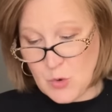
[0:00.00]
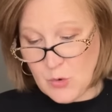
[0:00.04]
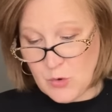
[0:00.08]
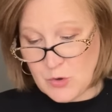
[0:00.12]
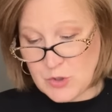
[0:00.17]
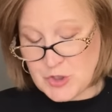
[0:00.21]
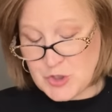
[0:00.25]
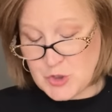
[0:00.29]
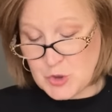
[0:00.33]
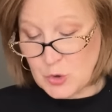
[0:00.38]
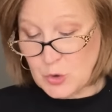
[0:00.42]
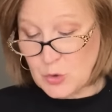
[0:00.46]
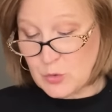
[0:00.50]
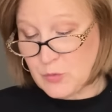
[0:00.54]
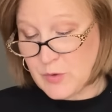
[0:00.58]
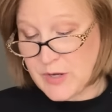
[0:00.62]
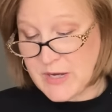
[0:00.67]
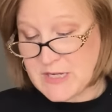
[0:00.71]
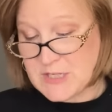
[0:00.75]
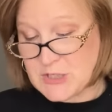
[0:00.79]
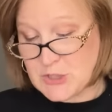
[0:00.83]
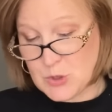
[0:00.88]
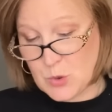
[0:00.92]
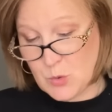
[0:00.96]

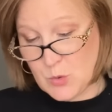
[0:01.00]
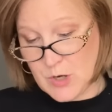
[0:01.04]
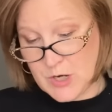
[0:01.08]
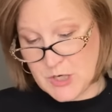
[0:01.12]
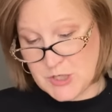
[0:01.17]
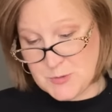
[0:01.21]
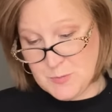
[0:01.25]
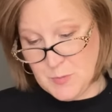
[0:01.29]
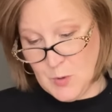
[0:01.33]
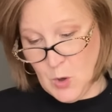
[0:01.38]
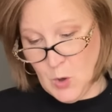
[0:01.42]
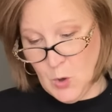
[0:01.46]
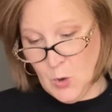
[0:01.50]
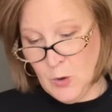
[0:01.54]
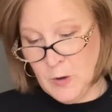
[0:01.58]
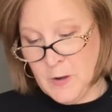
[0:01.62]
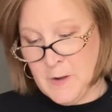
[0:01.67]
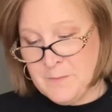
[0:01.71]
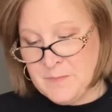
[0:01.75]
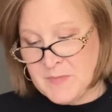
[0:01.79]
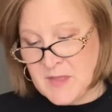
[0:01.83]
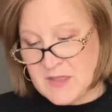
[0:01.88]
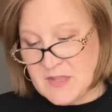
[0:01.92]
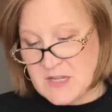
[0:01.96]
jewelry storage bowl.
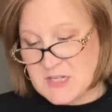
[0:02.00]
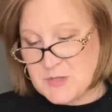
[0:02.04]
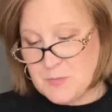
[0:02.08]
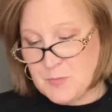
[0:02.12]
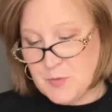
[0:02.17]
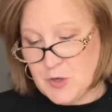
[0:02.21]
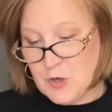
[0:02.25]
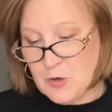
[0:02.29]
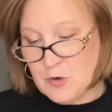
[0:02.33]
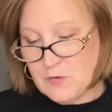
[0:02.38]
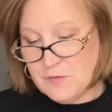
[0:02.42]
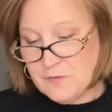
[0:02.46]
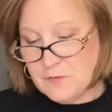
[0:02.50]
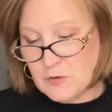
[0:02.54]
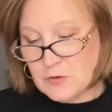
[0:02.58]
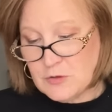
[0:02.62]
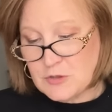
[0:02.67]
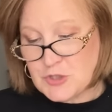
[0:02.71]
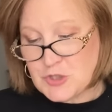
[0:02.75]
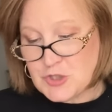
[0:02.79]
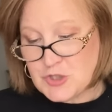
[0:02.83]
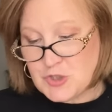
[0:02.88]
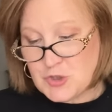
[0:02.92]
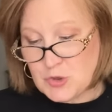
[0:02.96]
This
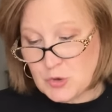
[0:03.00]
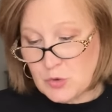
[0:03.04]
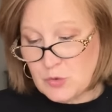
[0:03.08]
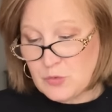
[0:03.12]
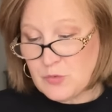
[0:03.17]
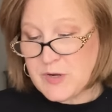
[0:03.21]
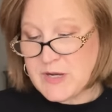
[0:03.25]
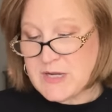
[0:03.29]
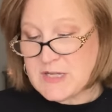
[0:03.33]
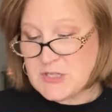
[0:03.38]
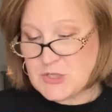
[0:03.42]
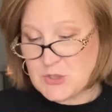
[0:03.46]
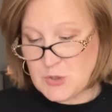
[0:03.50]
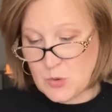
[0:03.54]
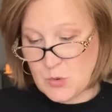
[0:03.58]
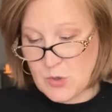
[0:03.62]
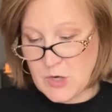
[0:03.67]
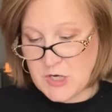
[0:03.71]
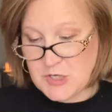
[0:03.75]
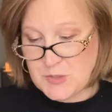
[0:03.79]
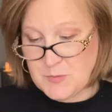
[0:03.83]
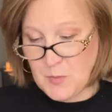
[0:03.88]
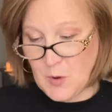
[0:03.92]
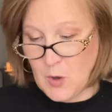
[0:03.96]
beautiful jewelry
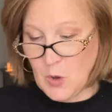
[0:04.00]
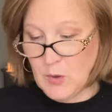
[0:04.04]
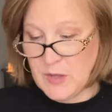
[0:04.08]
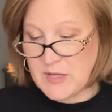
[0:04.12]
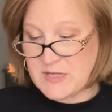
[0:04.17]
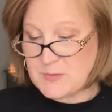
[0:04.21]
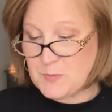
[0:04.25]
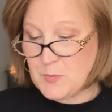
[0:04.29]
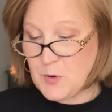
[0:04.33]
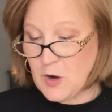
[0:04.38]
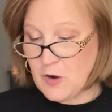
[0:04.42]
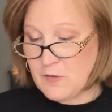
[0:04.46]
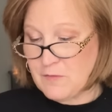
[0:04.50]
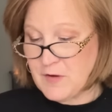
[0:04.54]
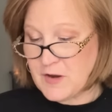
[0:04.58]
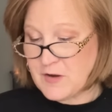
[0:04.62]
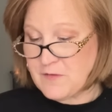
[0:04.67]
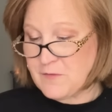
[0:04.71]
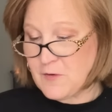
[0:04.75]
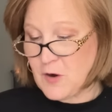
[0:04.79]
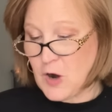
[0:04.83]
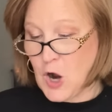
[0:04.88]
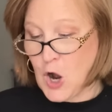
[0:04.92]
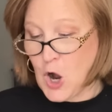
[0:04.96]
storage bowl is perfect
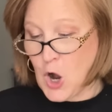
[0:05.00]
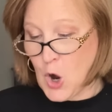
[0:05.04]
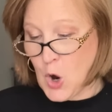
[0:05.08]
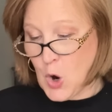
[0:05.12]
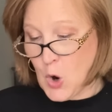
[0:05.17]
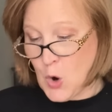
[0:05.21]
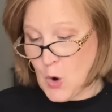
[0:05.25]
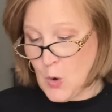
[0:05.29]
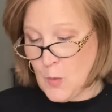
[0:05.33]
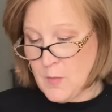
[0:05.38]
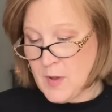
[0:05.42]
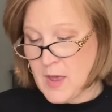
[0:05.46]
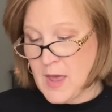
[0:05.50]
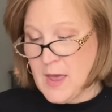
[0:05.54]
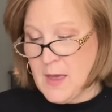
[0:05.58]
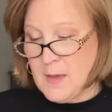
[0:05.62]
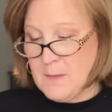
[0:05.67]
for home,